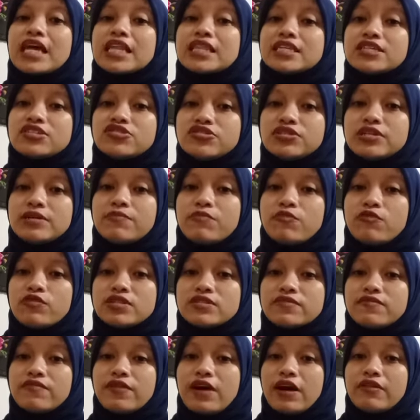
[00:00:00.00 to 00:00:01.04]
The ship
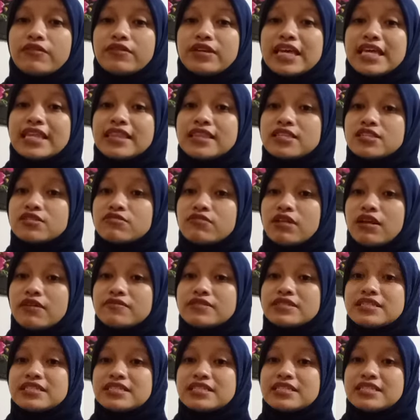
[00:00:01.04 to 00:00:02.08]
was found in the
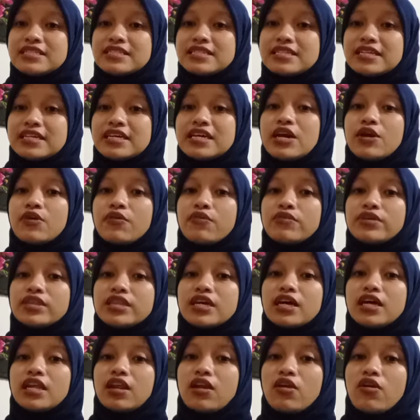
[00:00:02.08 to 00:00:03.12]
Sulawesi Sea with
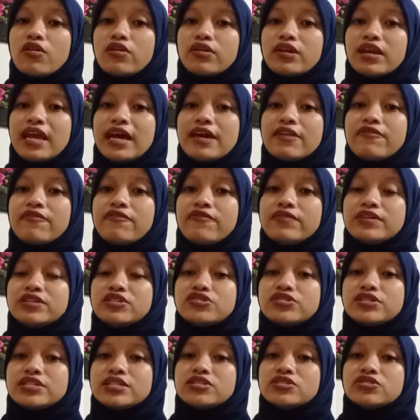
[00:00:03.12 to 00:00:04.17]
a longline
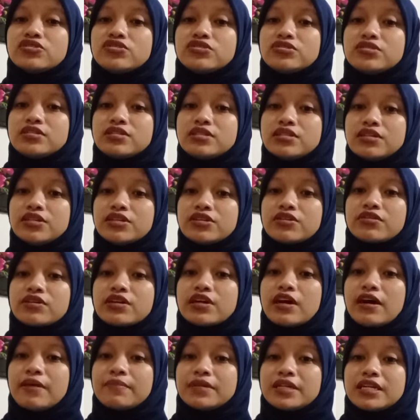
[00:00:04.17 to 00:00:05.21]
fishing gear
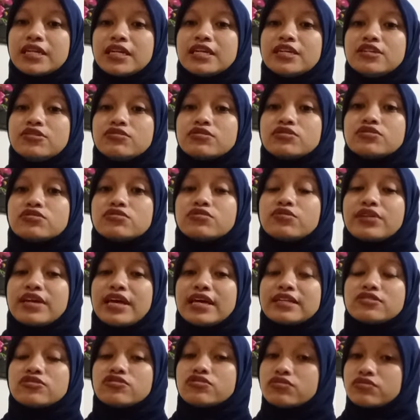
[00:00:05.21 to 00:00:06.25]
commonly used to
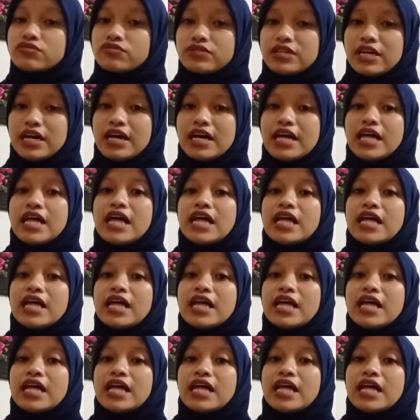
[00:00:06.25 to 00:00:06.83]
catch tuna.